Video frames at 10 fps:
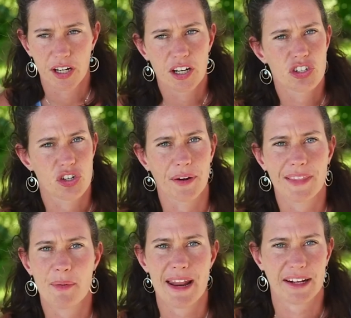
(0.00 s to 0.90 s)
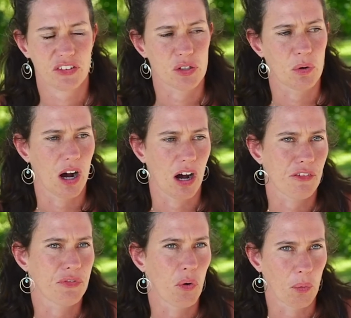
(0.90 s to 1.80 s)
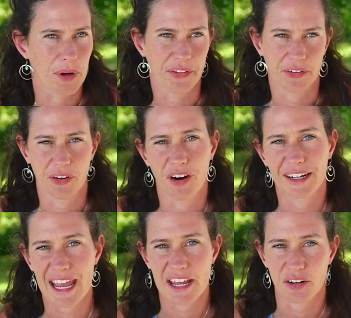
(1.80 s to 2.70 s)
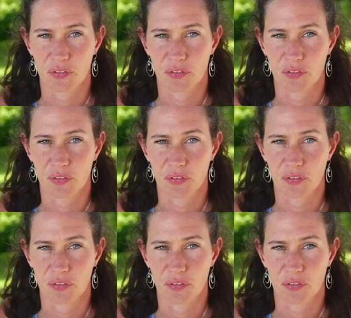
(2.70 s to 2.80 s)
showing them next to a four-wheeler or a gaiter.